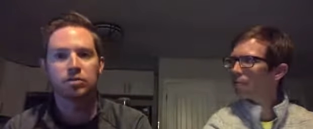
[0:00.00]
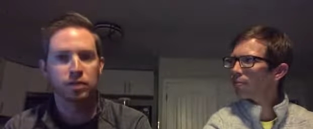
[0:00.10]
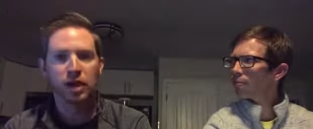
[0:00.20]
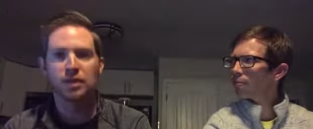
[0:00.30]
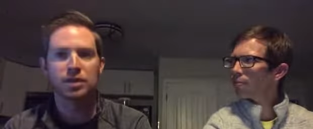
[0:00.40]
Speaker 1: teams
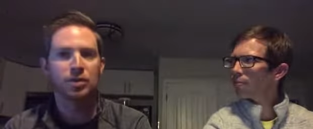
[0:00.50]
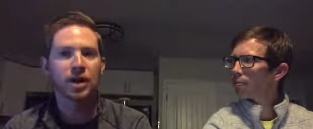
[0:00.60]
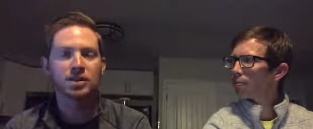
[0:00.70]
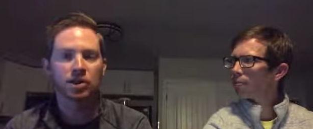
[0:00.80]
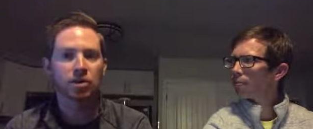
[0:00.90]
would not be
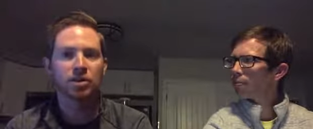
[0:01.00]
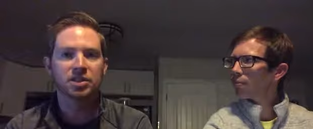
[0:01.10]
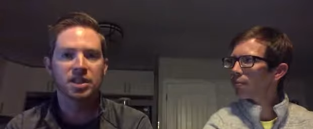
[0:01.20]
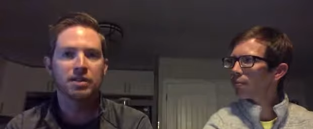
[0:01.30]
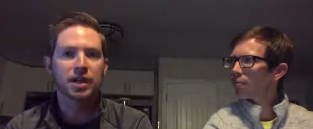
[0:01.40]
surprised at all to
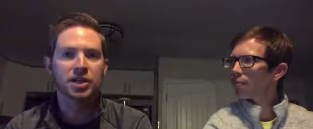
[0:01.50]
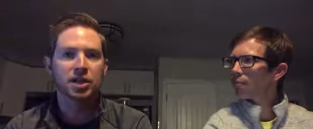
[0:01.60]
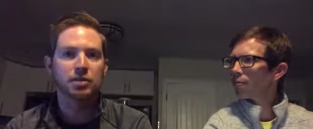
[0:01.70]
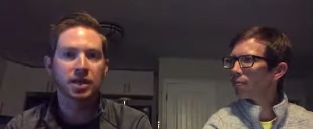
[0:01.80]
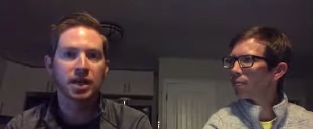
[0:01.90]
see them match
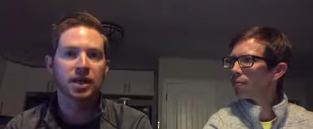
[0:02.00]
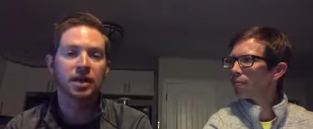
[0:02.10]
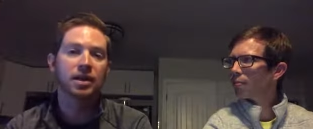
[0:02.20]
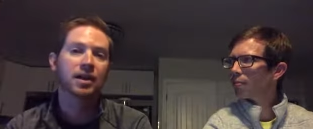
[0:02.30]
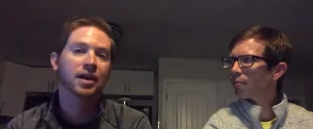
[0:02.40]
up
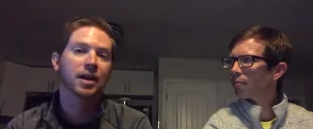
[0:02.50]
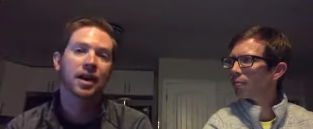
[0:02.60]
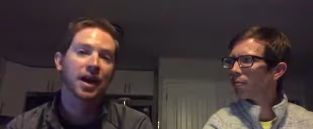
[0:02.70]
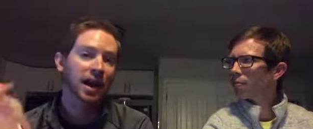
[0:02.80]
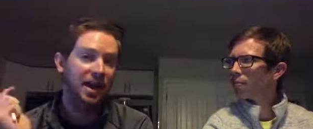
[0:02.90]
again.
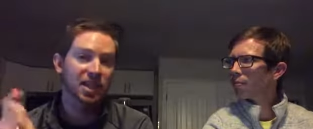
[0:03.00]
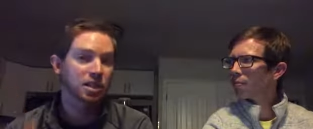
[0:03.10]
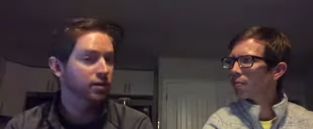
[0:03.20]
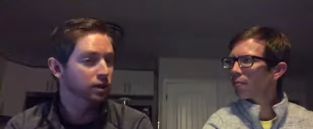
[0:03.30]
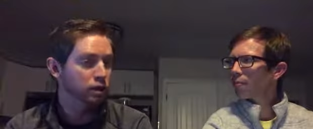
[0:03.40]
I guess
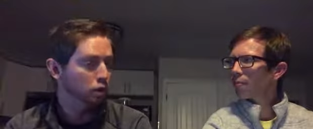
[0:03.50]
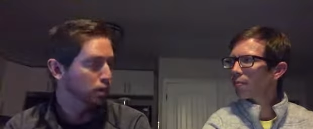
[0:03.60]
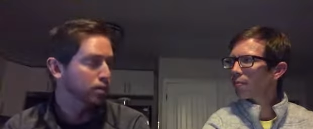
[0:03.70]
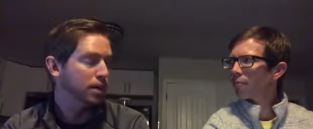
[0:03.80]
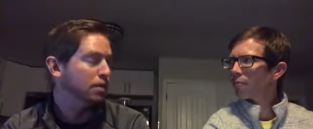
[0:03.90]
over at
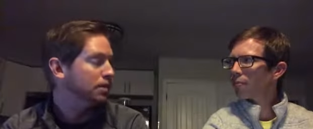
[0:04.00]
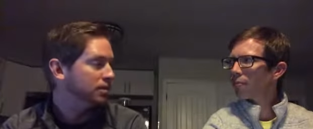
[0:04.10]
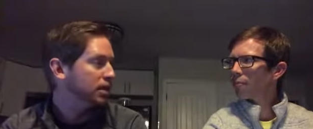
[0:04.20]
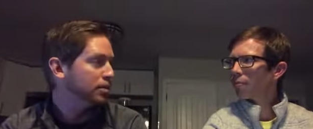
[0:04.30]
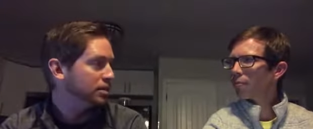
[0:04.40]
Gorman probably
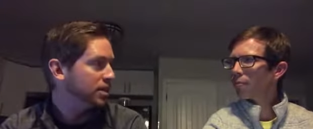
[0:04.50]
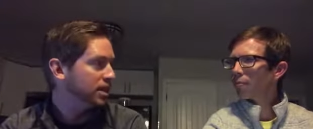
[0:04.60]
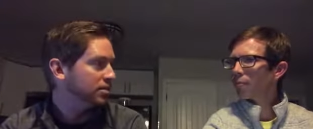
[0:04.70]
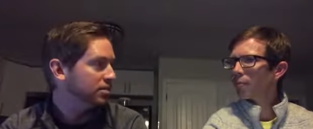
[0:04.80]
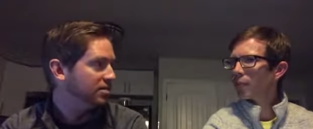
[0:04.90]
for the upper
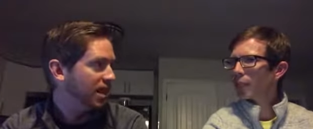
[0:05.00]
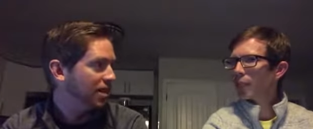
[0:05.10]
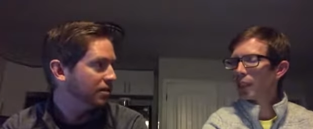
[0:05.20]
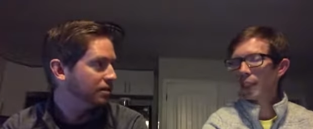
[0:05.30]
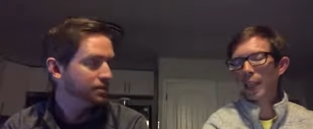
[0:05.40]
state
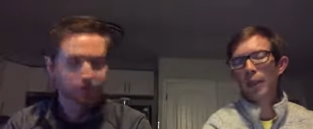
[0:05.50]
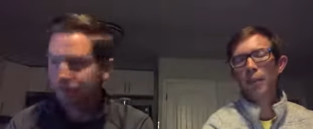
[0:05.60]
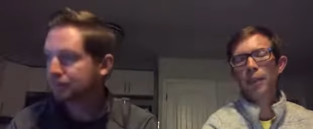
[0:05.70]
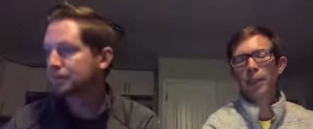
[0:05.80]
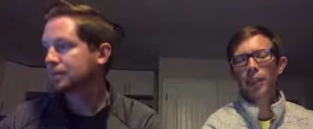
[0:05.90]
final. Yeah,
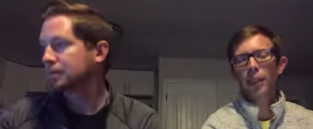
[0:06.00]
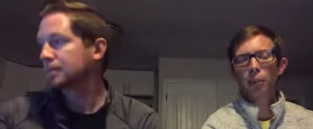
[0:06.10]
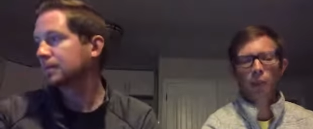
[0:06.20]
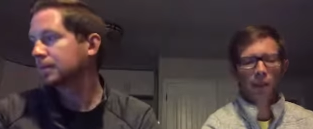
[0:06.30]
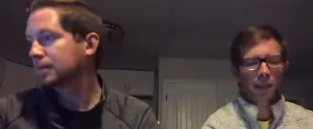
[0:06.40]
Speaker 2: being that they
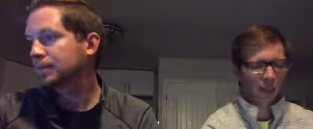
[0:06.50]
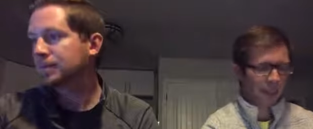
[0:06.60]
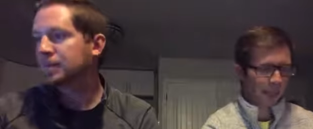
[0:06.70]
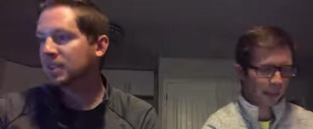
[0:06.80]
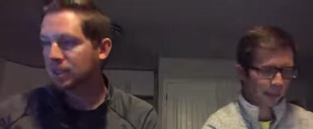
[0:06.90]
won this
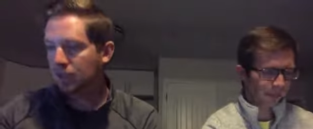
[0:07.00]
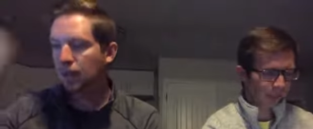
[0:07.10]
game, it,